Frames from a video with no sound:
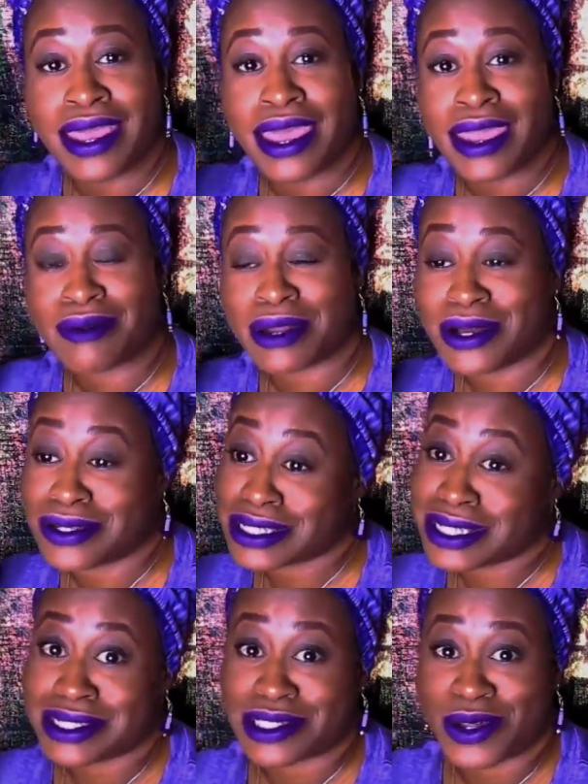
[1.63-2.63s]
Hey
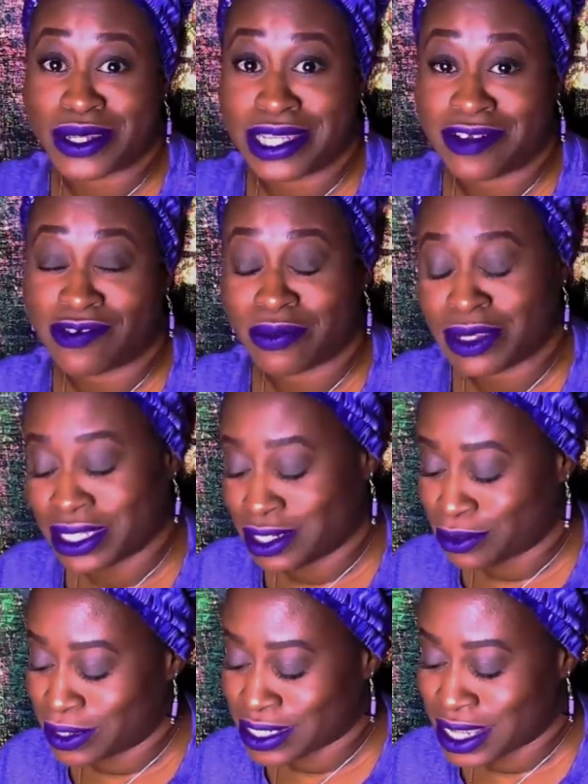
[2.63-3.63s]
Roses, it's Olena from
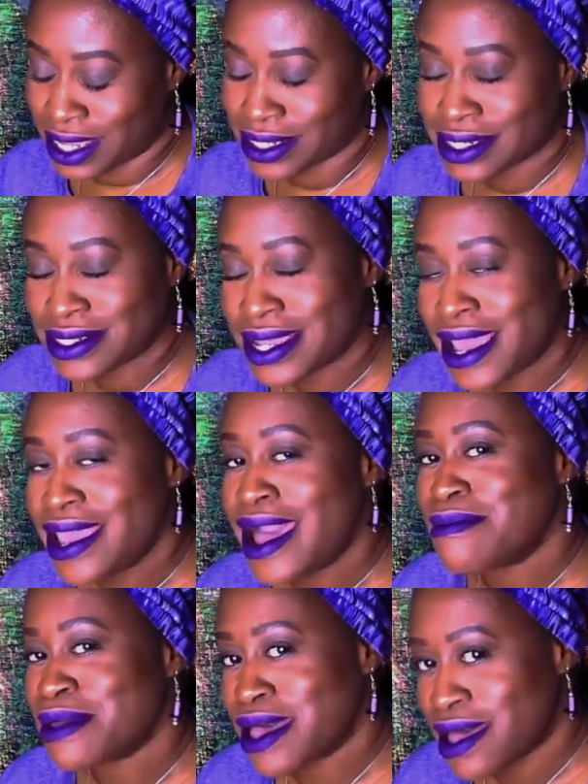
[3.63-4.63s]
Olena Roseanne. Today
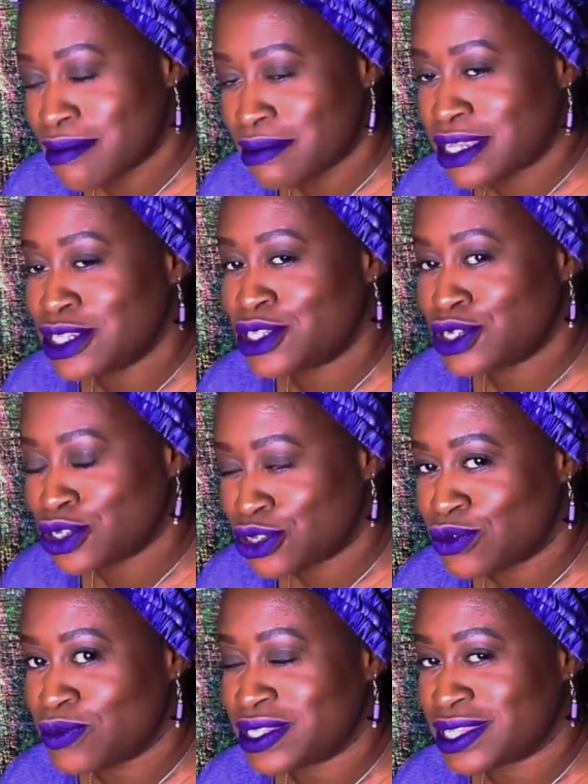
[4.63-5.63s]
I'm coming to
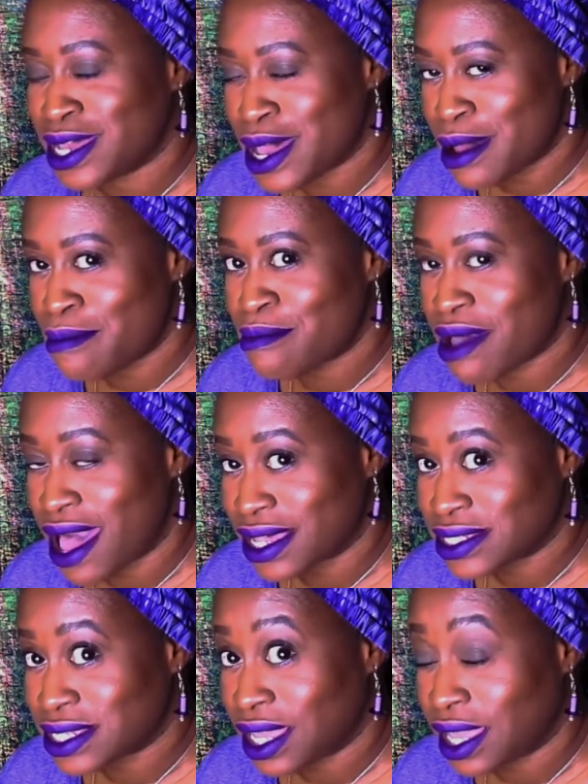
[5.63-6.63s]
you with the
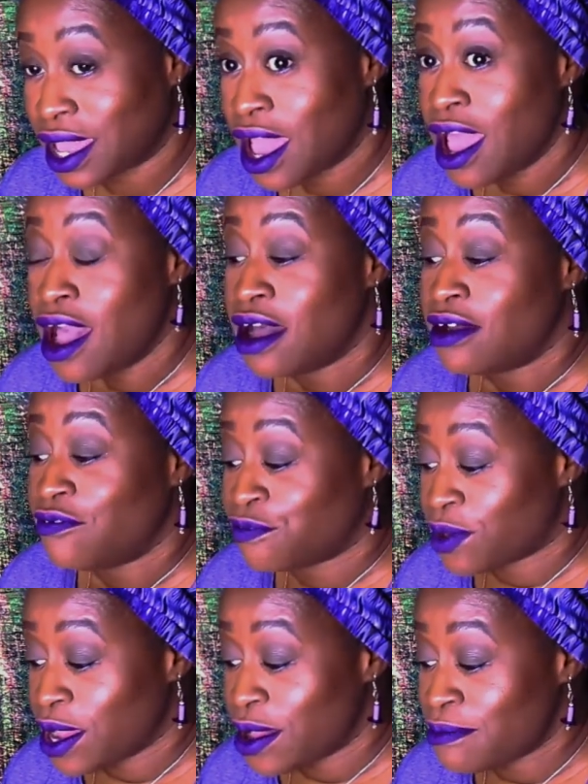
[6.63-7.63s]
unboxing
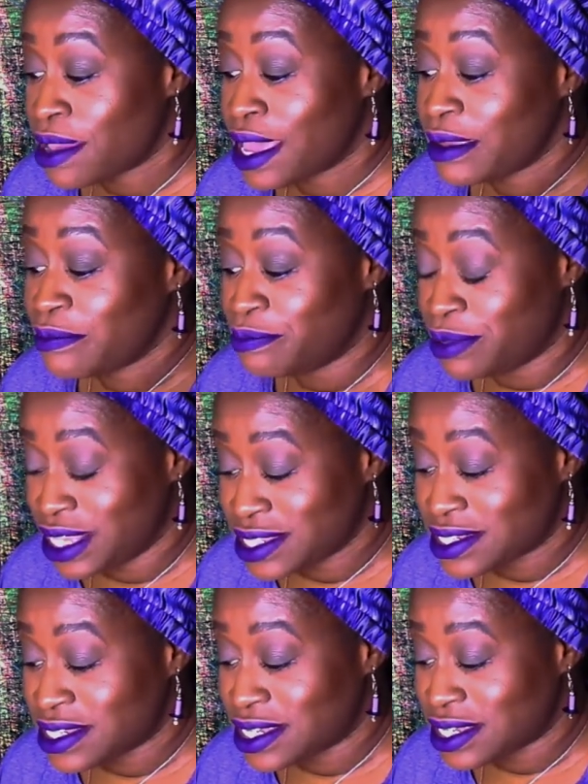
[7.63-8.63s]
from a
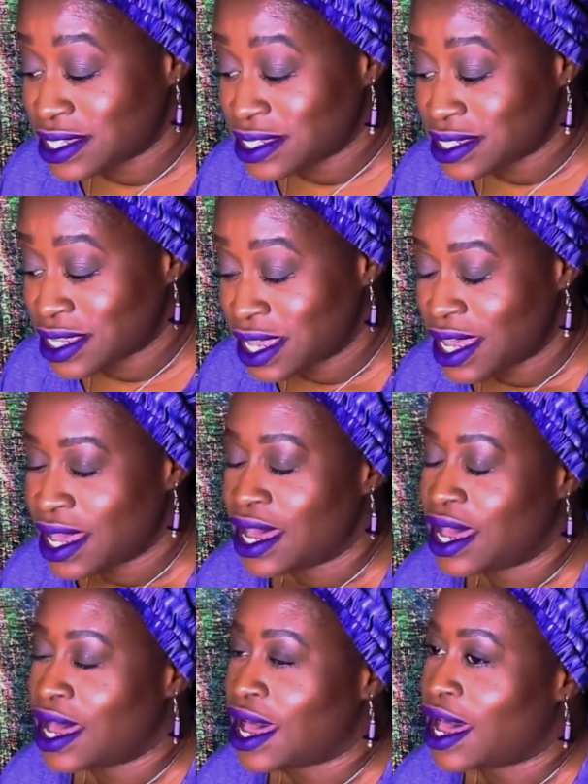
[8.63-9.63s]
business
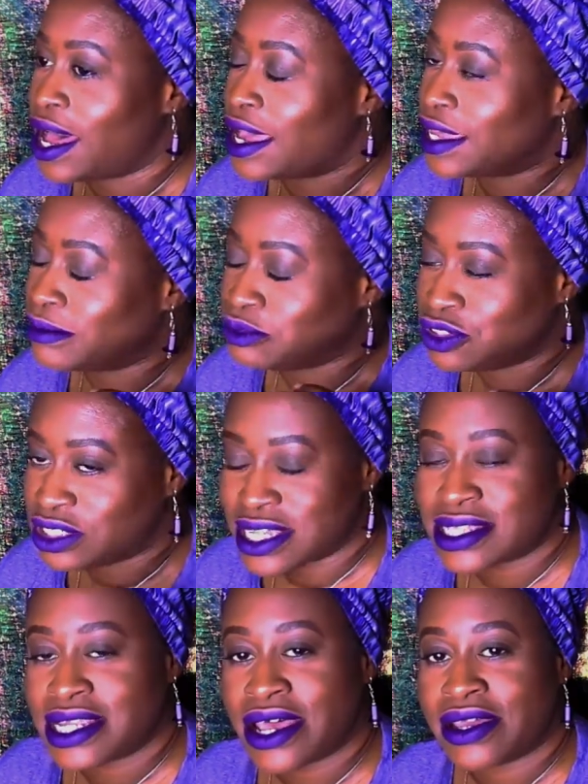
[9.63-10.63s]
I am
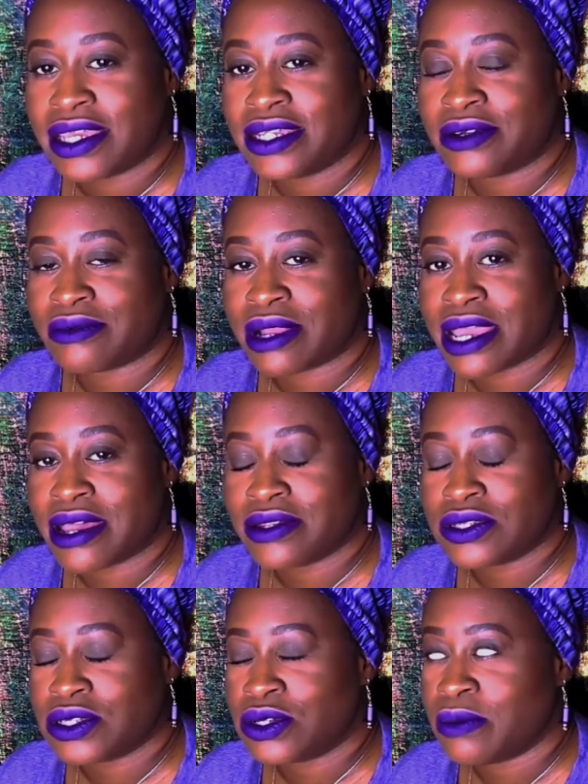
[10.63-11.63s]
just now getting
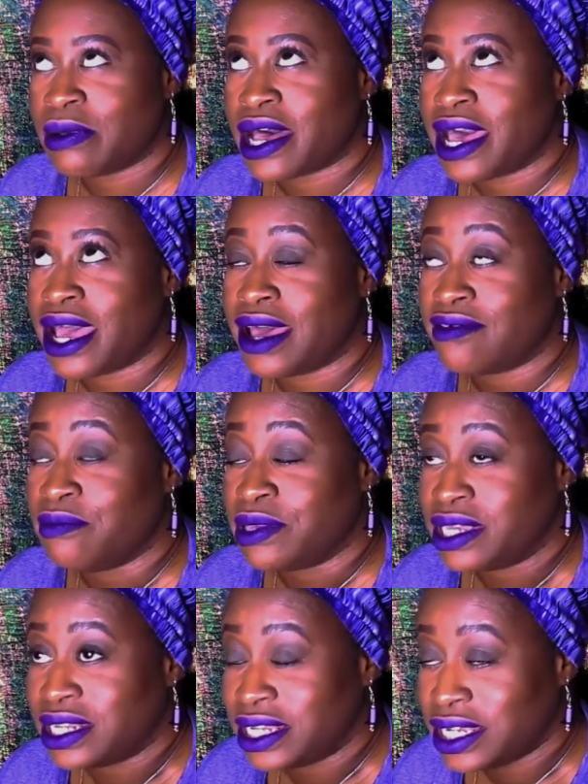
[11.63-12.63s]
around to, but I have
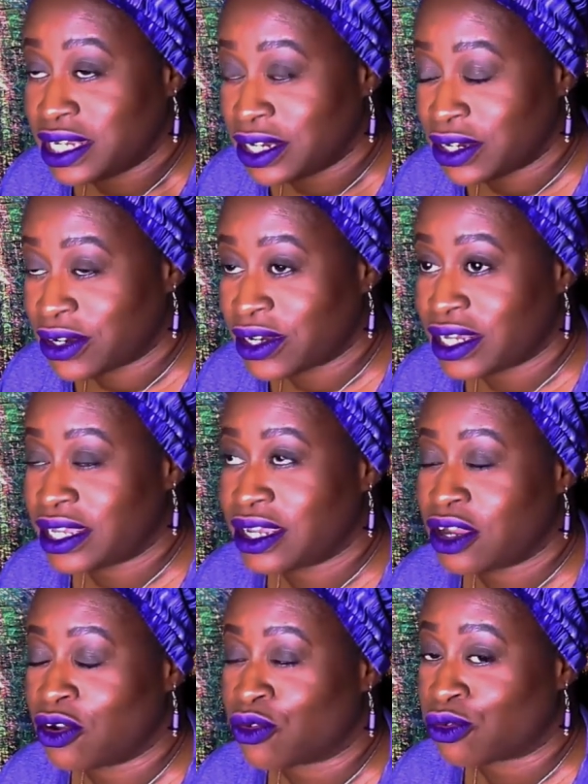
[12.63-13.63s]
been hearing
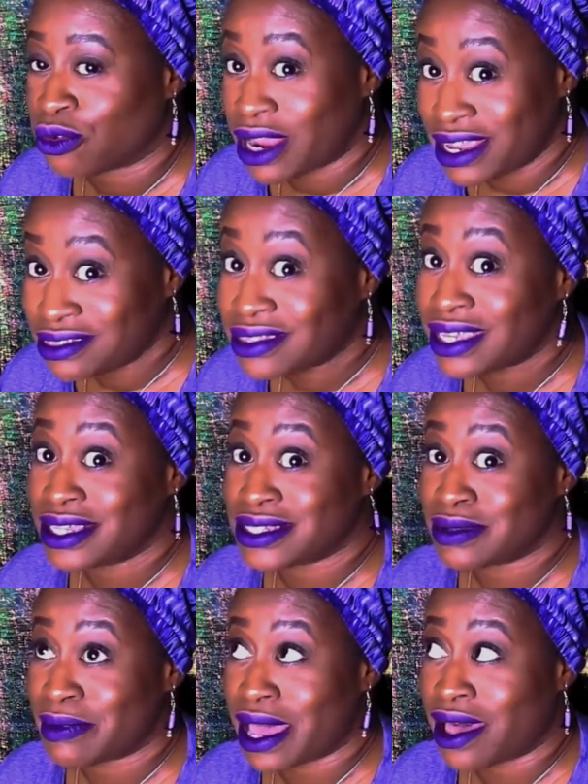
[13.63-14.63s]
great
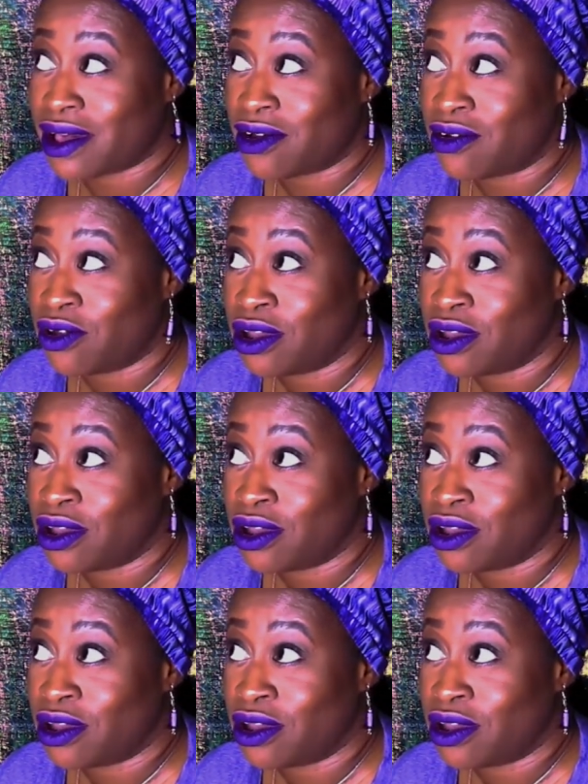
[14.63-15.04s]
things about